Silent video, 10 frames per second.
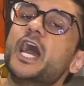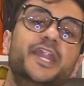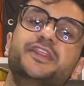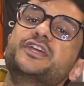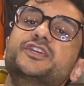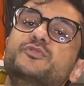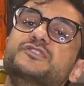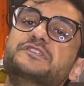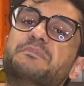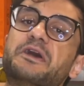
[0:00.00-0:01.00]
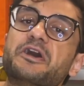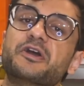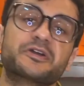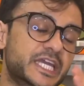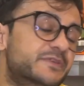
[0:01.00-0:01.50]
anything you can
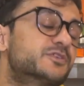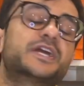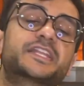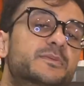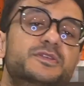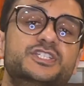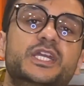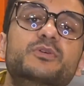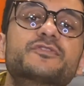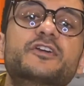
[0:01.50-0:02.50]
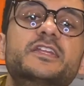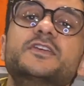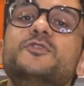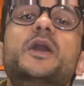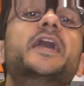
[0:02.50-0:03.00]
spare. If you liked it, please share with your friends. If
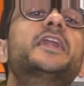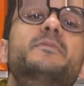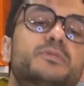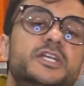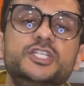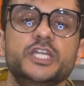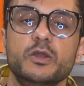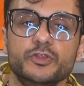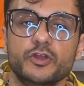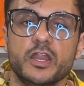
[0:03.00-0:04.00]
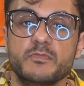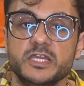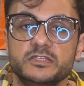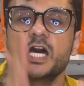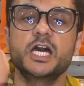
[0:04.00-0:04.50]
you hated it, please share with your
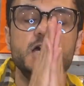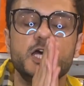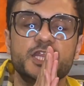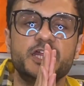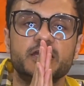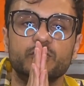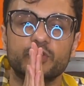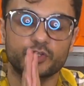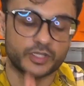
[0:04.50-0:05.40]
enemies. Thank you and good